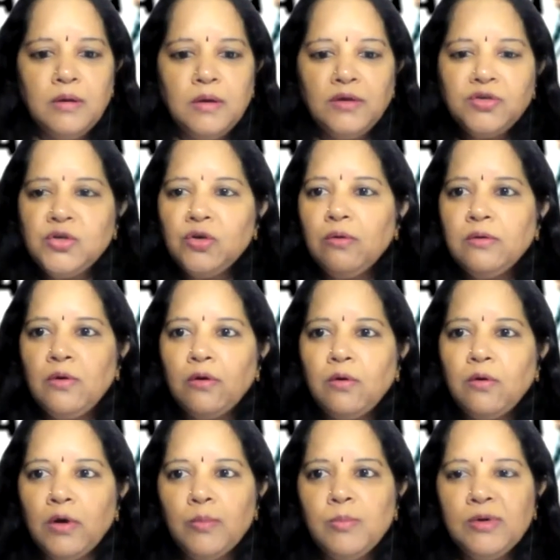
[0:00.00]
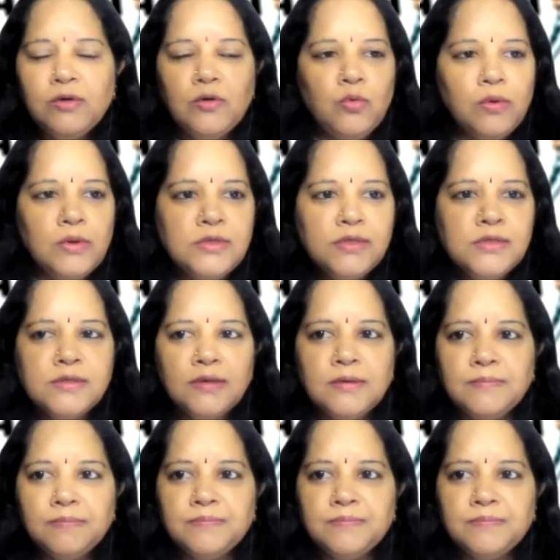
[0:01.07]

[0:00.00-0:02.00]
Ash, you are not audible to us.